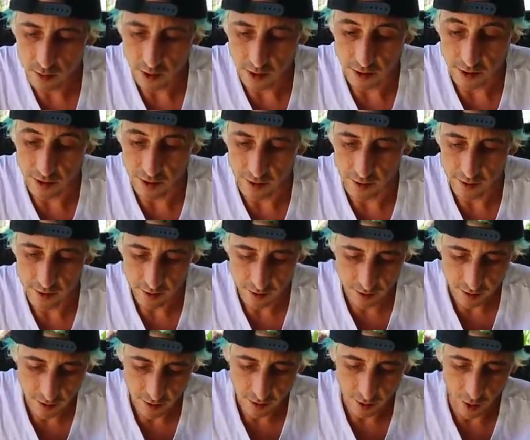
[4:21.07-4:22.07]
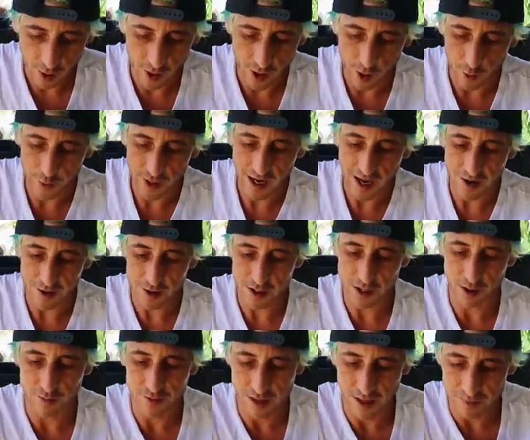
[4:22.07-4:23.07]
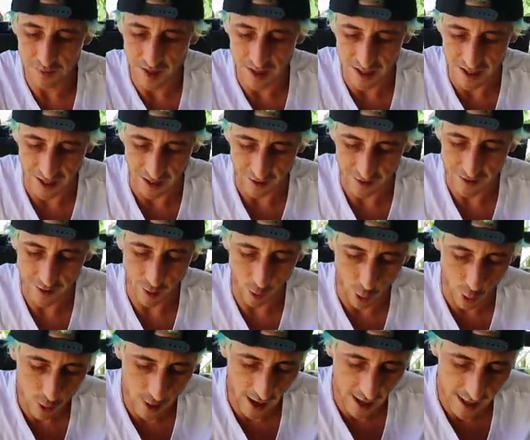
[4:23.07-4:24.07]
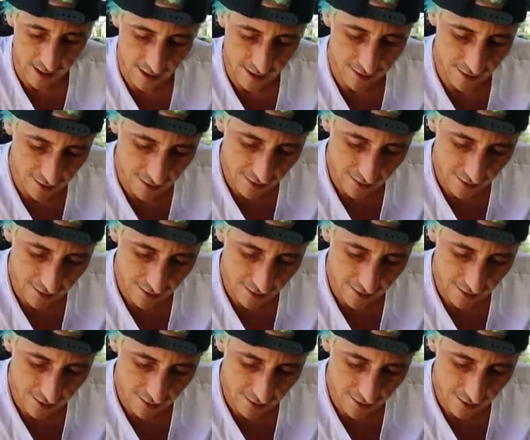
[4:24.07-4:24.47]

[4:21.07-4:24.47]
It's done. We got ourselves something here. Okay.